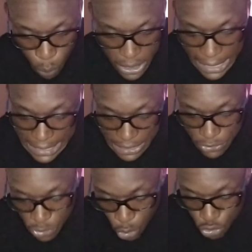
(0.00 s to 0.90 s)
what I
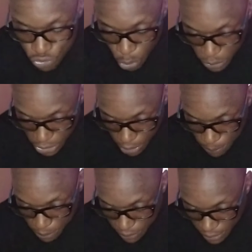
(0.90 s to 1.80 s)
didn't know growing
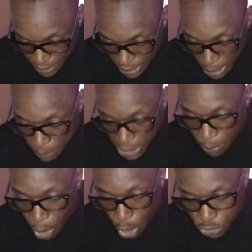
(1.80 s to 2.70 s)
up, but
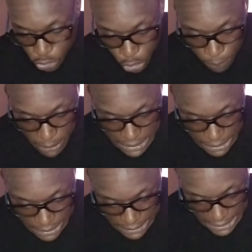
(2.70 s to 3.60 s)
I'm also
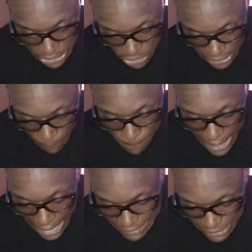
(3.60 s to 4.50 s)
committed to teaching the
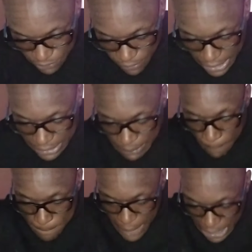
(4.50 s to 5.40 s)
masses via
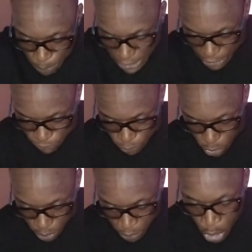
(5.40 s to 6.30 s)
my
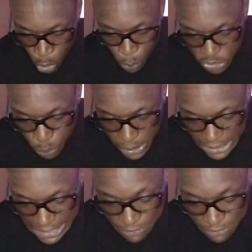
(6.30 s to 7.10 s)
platform, which will